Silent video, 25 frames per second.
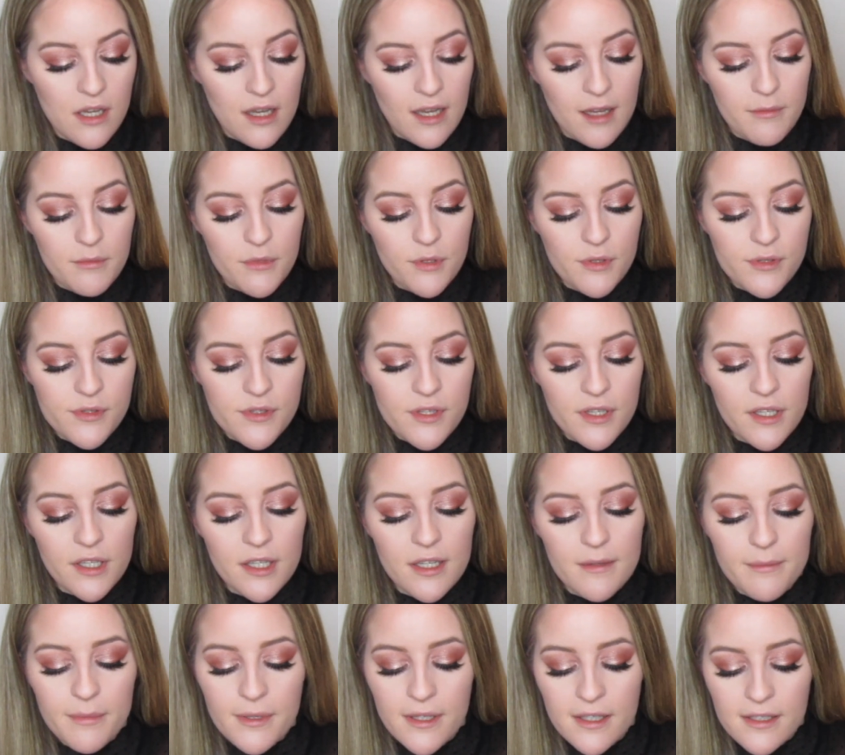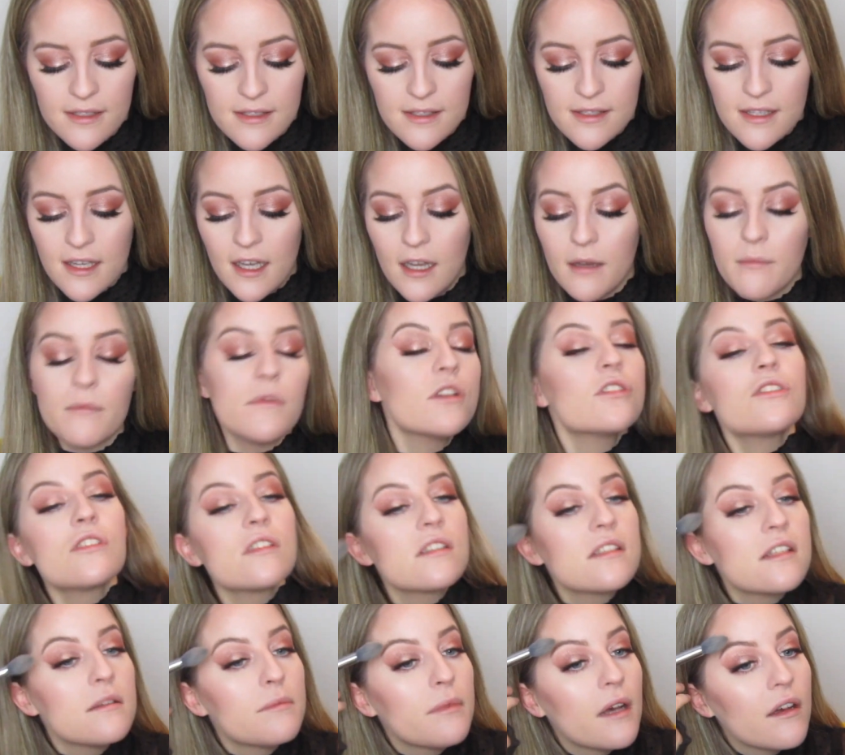I'm also going to put some
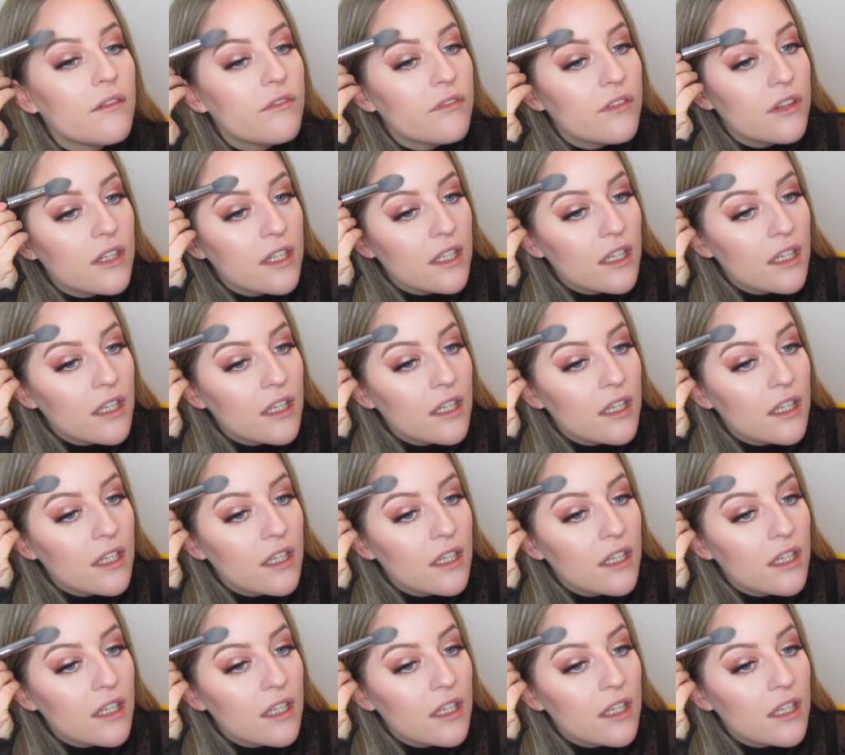just above